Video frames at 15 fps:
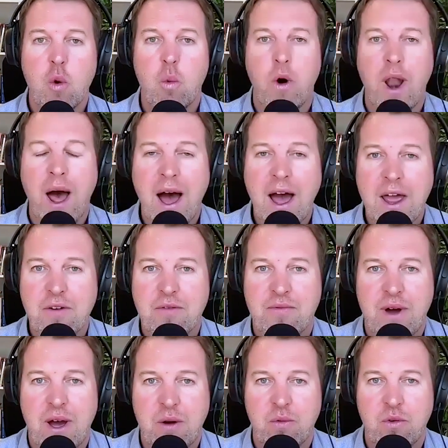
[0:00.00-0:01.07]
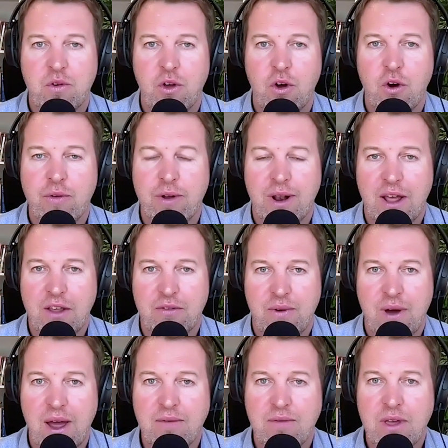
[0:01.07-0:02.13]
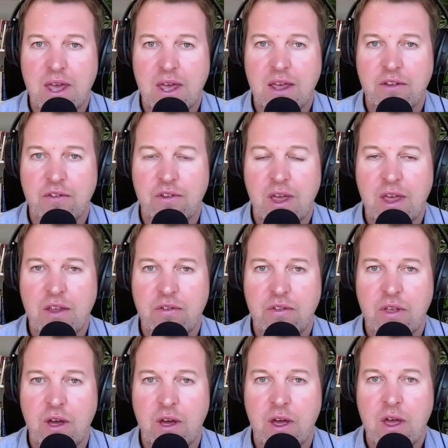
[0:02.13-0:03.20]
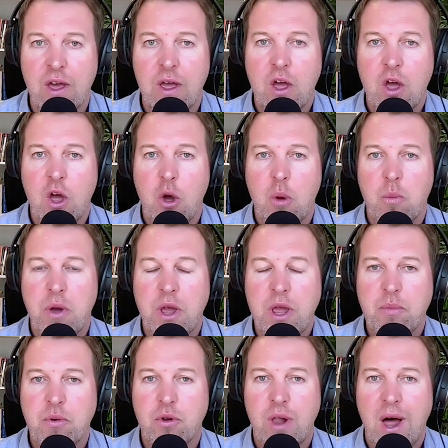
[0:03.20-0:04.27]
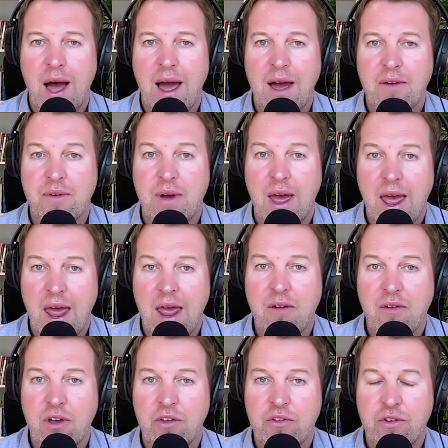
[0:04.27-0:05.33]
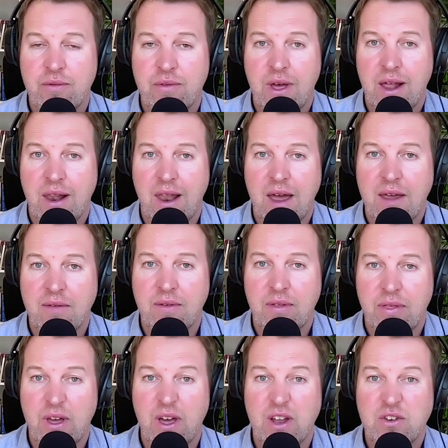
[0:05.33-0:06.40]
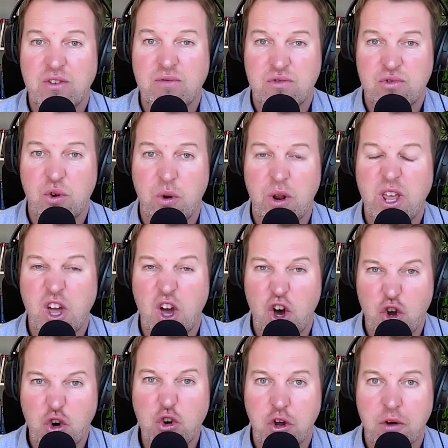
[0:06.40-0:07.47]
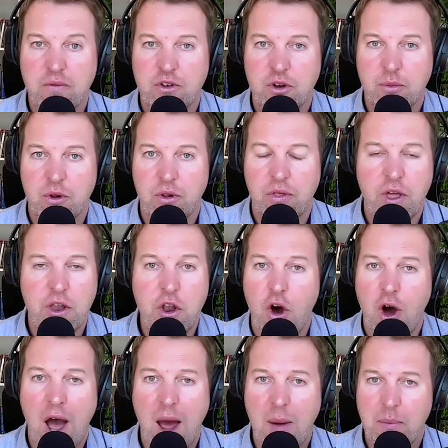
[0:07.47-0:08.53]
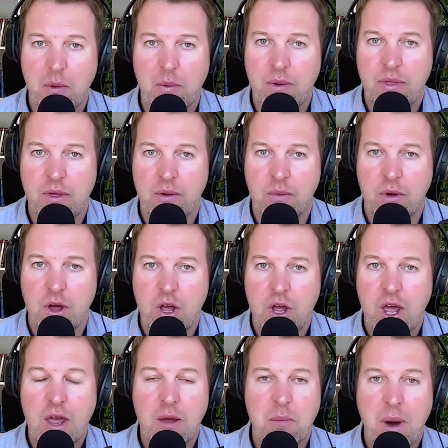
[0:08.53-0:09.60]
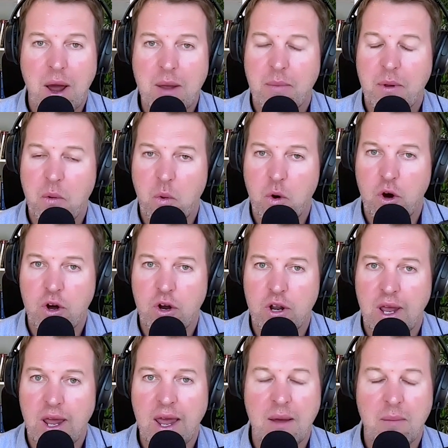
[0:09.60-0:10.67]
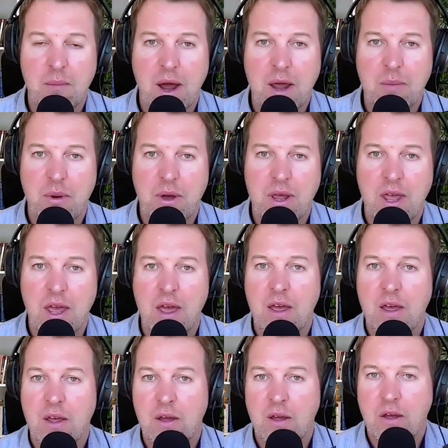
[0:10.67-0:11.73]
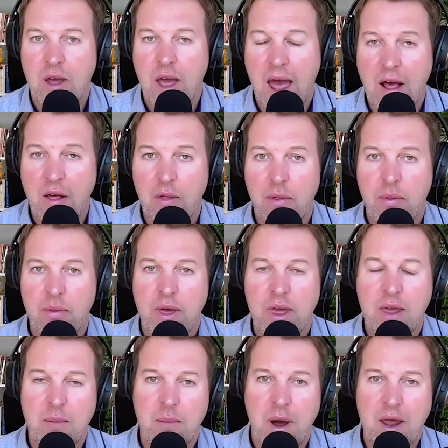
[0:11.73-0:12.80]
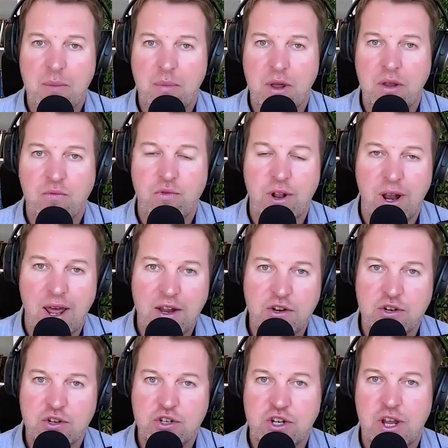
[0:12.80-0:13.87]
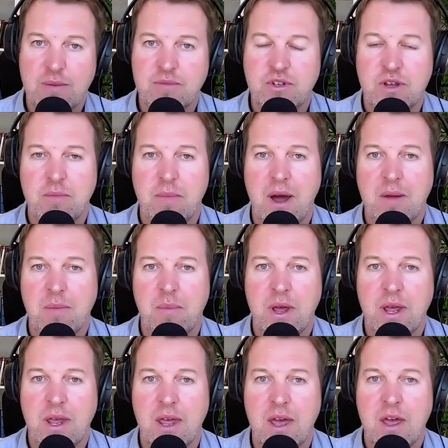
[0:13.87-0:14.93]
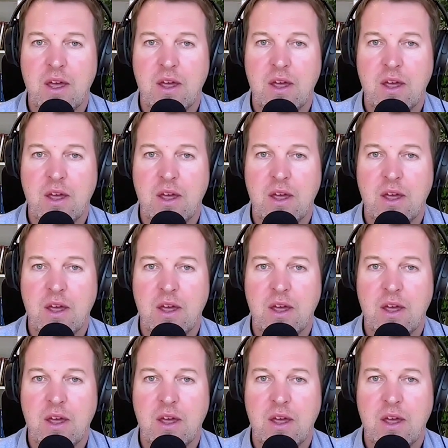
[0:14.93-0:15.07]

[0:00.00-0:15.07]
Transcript: What I have found over the last 5 years is that people have areas of their life that are truly uncomfortable. They're not happy with them. It might be work, it might be health, it might be relationships, it might be